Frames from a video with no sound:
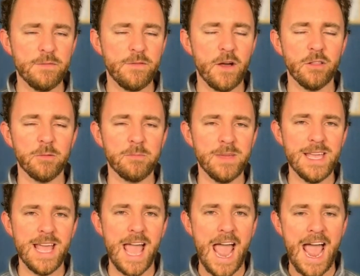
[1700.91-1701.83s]
Follow
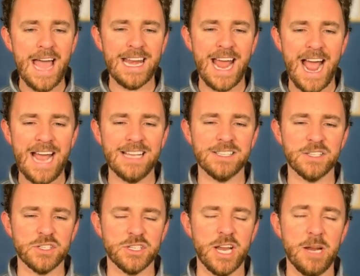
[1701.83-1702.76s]
me at Isaac
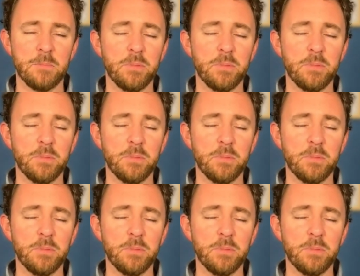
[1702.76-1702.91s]
Shade.